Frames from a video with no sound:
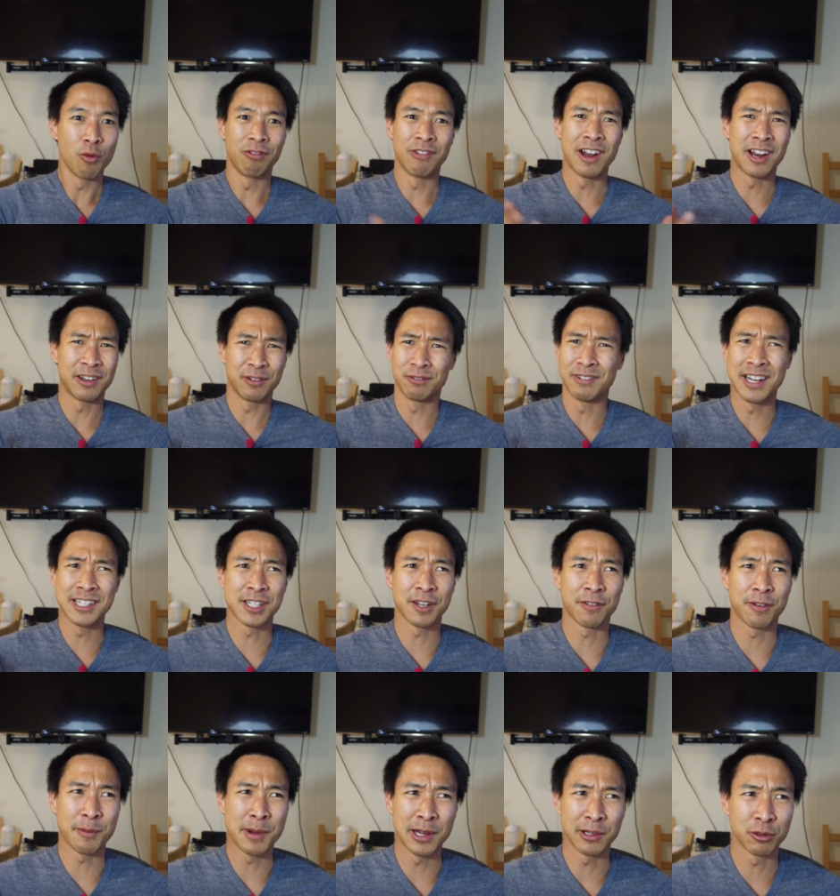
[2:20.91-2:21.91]
rested
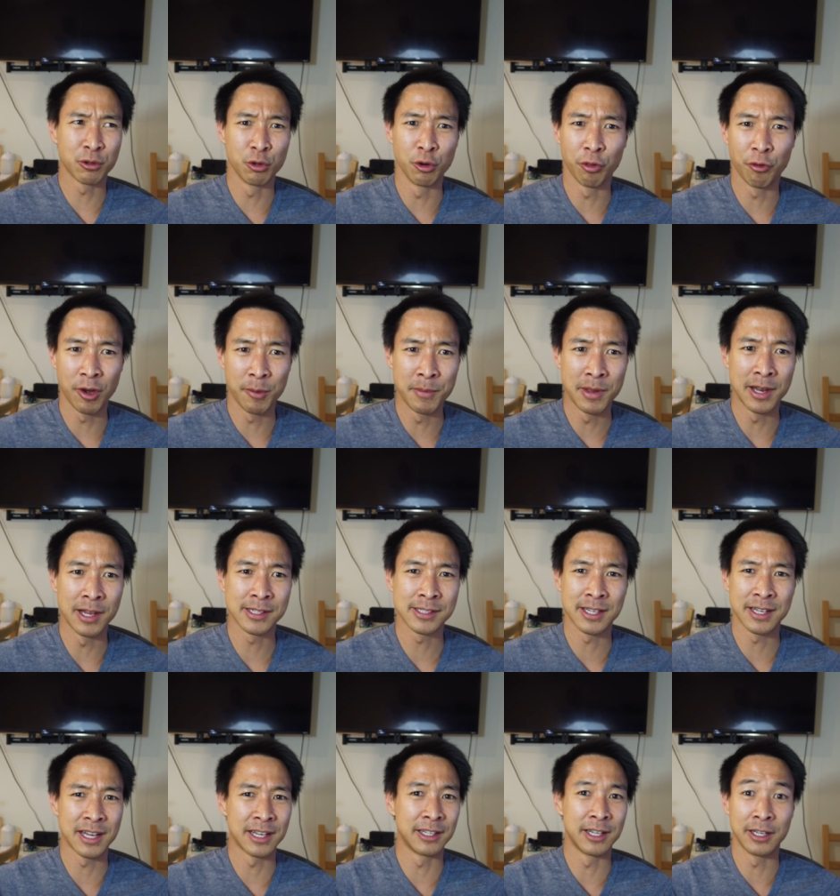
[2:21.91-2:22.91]
for about two or three minutes,
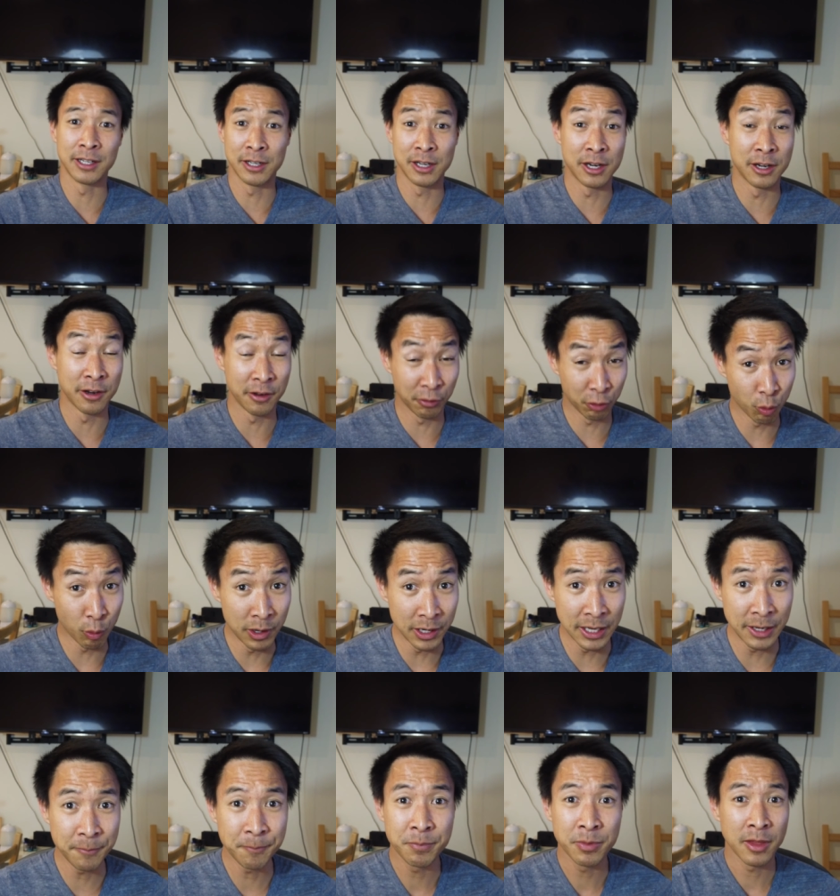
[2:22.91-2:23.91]
and then did, you know,
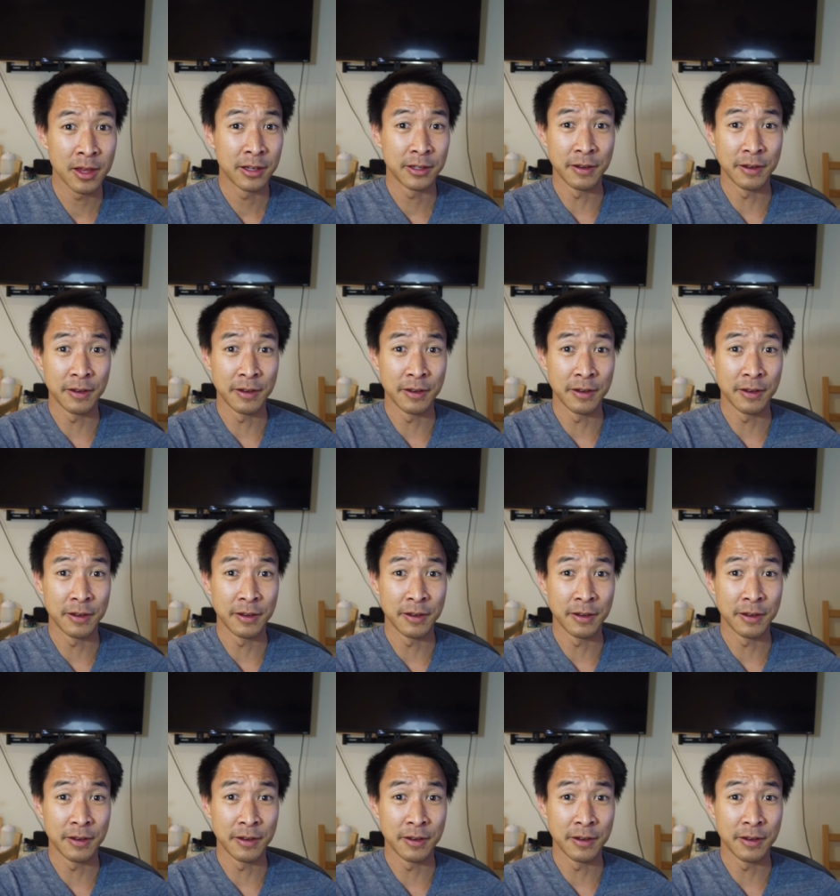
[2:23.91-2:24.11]
twenty,